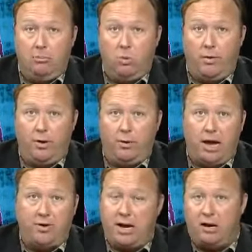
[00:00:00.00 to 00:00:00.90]
where they're
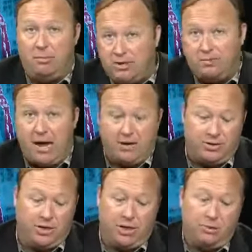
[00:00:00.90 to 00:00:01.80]
not taking a bunch of
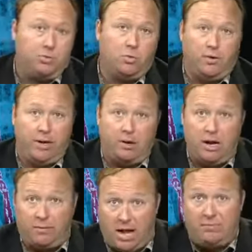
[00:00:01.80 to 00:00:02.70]
vaccines, where they don't
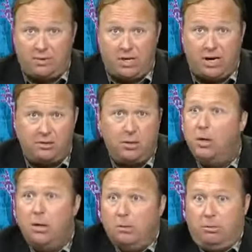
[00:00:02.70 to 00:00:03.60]
have glyphosates,
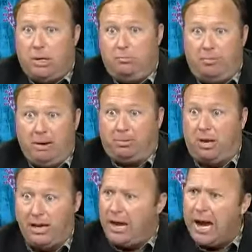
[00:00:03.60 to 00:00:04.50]
people
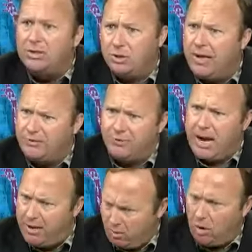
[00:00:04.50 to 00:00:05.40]
are like, cancer? That's what
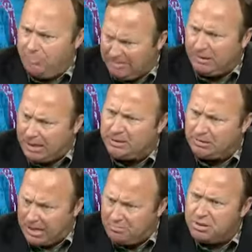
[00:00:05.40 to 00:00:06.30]
80-year-old people get
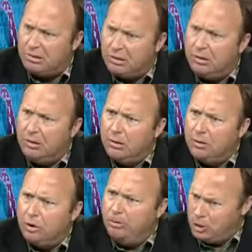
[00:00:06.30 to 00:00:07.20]
sometimes?
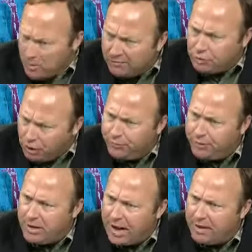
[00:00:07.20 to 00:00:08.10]
You mean you have
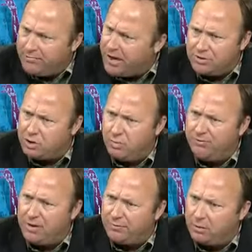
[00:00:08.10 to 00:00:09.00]
children dying of cancer?
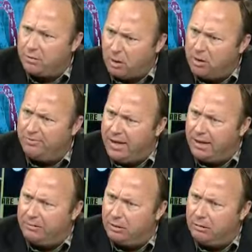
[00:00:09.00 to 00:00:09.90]
We've never heard of
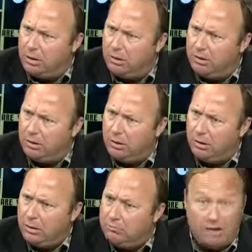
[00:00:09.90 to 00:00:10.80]
that.
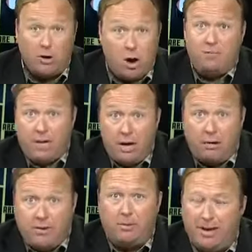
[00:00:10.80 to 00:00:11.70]
Never heard of it
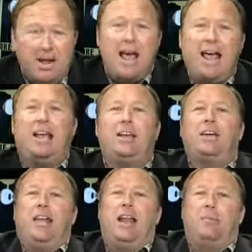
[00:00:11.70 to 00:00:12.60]
here either. But hey,
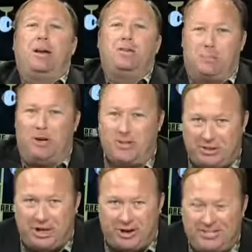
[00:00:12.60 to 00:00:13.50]
again, I'm a
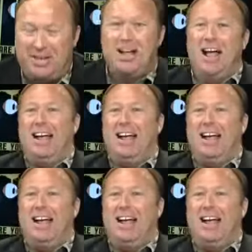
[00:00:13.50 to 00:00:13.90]
conspiracy theorist.